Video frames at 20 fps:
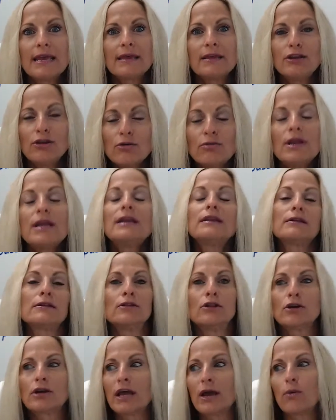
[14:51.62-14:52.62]
you need to
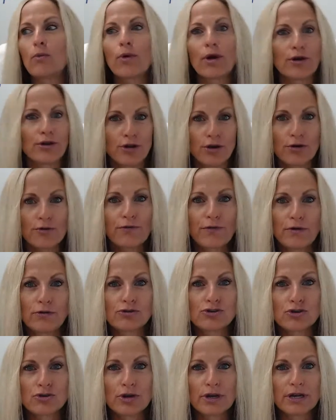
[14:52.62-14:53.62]
look at where your
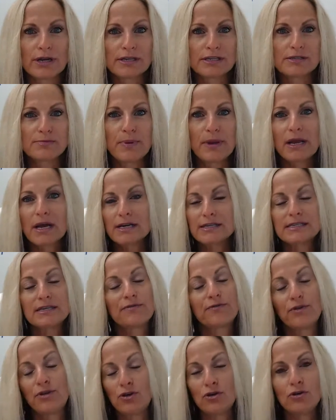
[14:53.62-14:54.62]
future is, because if
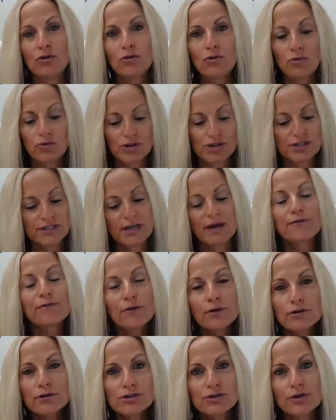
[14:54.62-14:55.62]
you
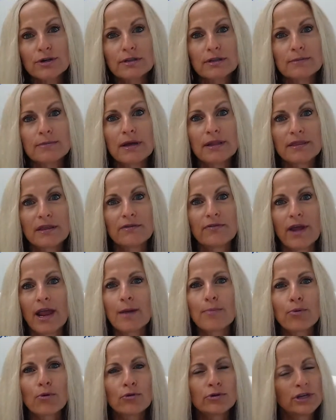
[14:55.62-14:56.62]
suffered during the month of
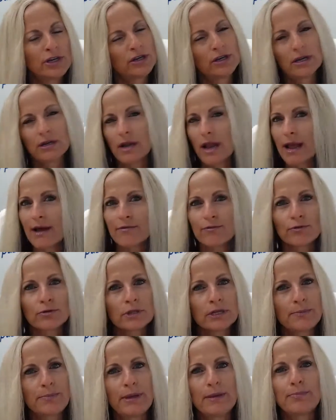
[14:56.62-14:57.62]
April and you didn't have
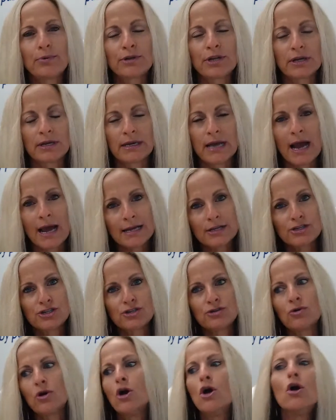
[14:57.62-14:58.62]
really people to guide
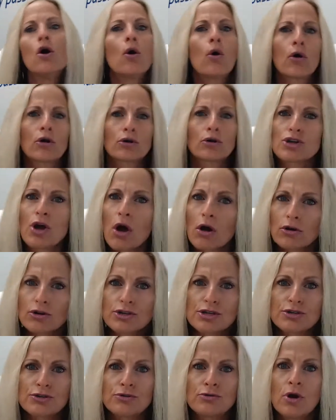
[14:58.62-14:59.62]
you or talk
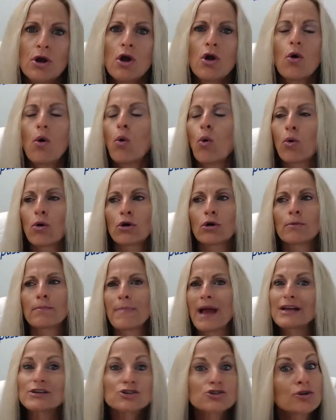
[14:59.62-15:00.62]
to or
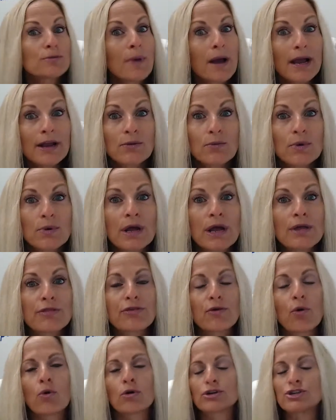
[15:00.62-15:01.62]
mastermind with
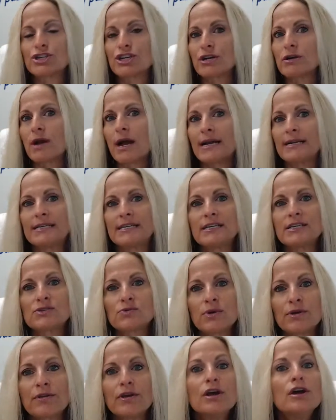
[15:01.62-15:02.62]
or share ideas
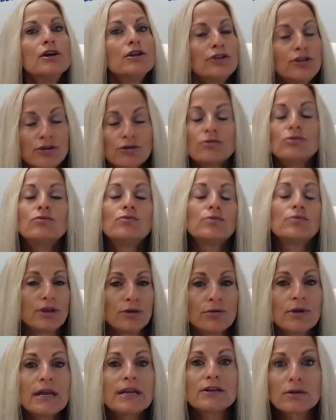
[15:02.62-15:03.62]
with, you
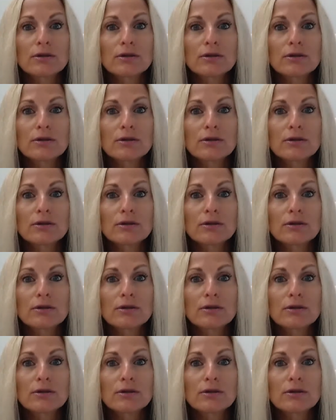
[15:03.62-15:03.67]
need